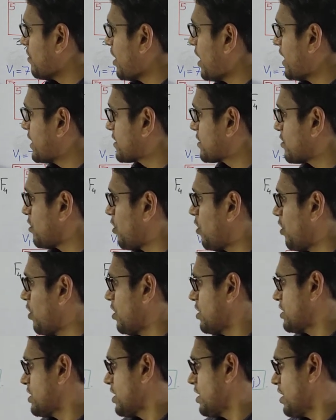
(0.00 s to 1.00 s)
at
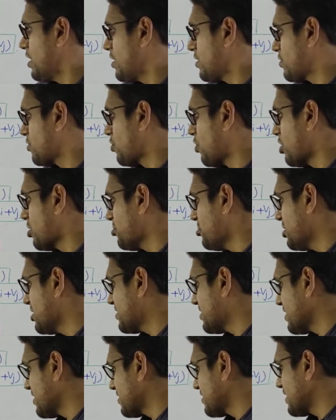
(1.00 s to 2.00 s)
all the
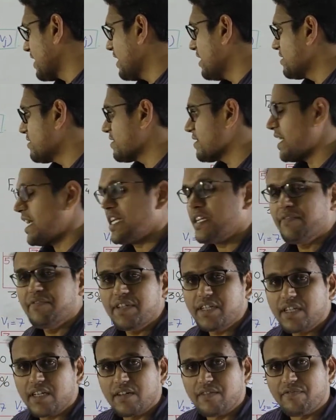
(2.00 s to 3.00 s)
non-basic cells, and
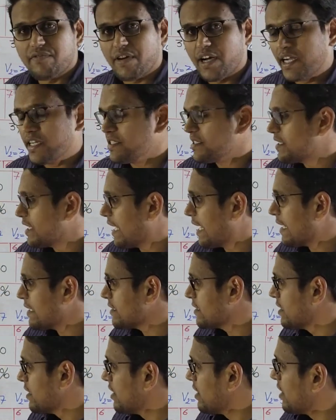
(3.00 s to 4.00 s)
we can find
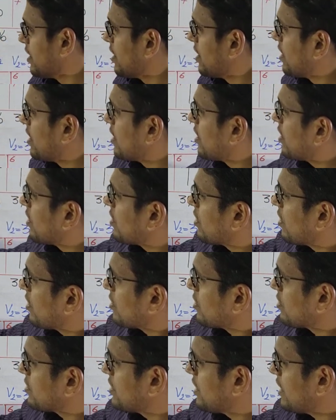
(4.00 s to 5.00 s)
that
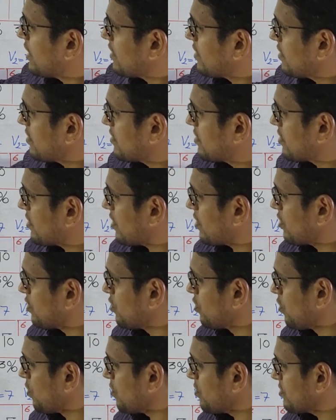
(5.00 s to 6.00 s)
there is
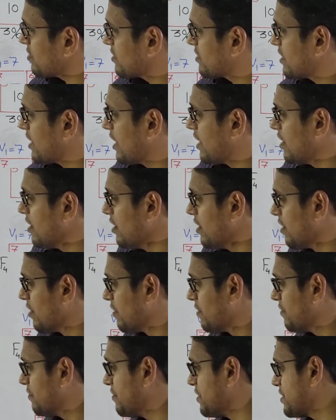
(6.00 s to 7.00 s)
no cell
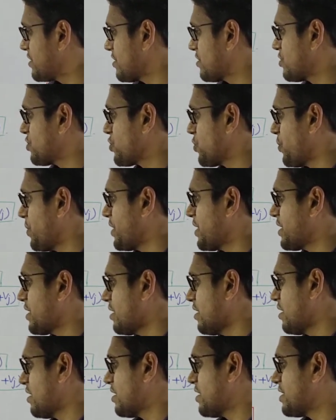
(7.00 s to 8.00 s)
which is
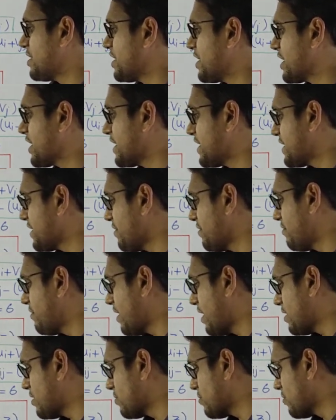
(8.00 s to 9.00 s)
showing negative
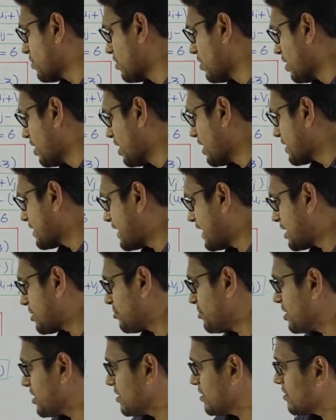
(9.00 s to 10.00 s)
value.
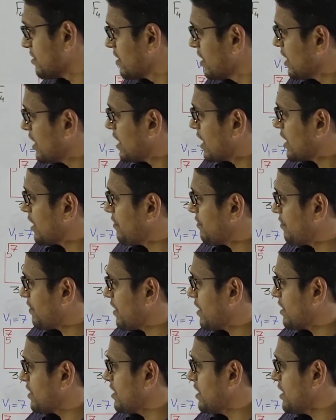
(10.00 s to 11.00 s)
That means if
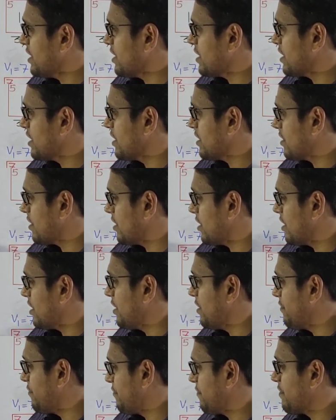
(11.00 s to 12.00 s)

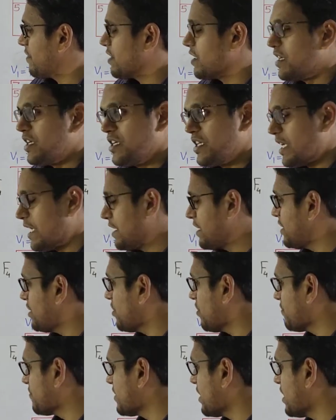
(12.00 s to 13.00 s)
in
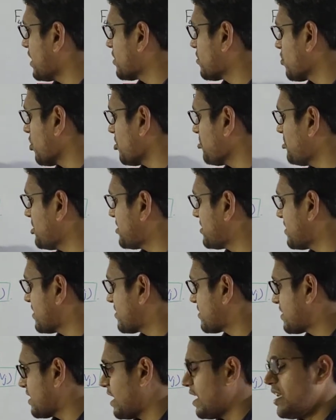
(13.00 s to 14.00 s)
any of the
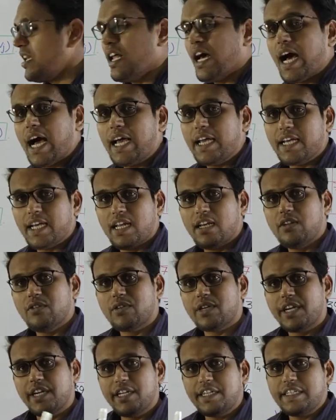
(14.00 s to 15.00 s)
non-basic cell I
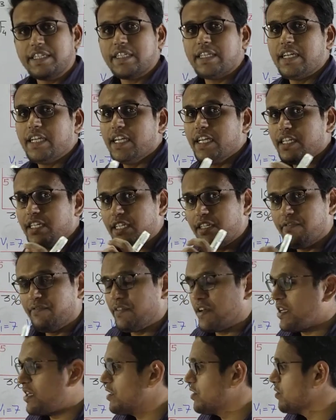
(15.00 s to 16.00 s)
allocate any
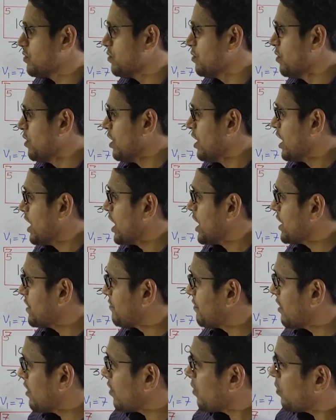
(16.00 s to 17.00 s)
value,
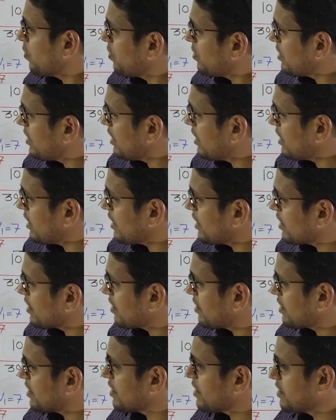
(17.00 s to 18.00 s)
it will only
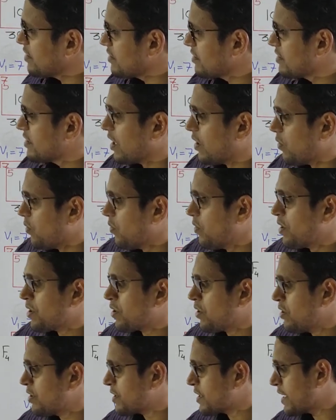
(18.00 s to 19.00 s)
increase the
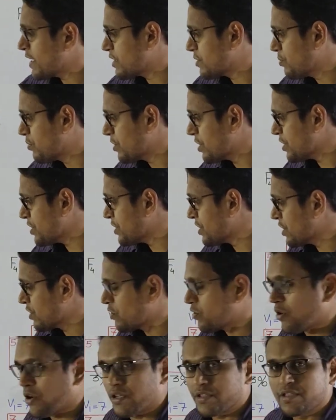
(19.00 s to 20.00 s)
overall
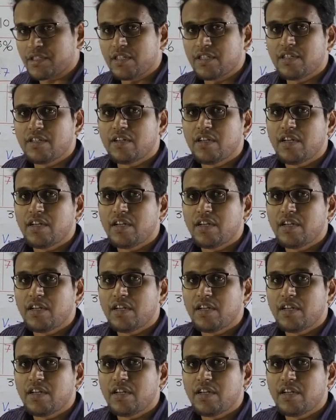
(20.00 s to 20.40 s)
transportation cost.